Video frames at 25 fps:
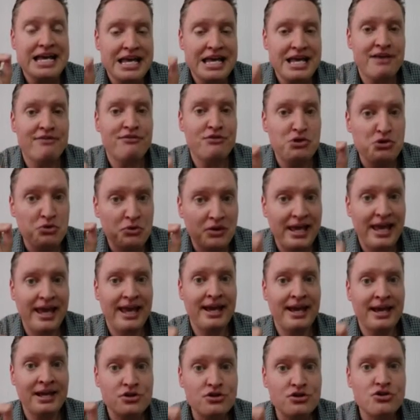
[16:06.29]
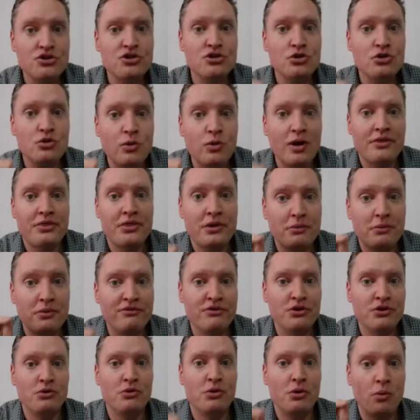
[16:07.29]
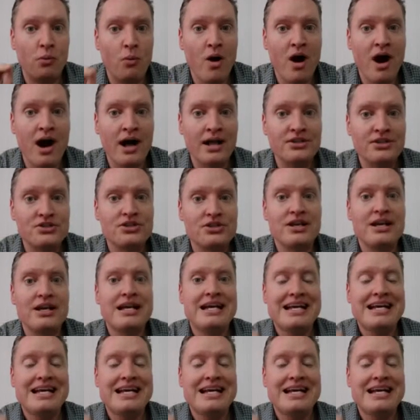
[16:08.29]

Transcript: If you can't do what the reviewer wants,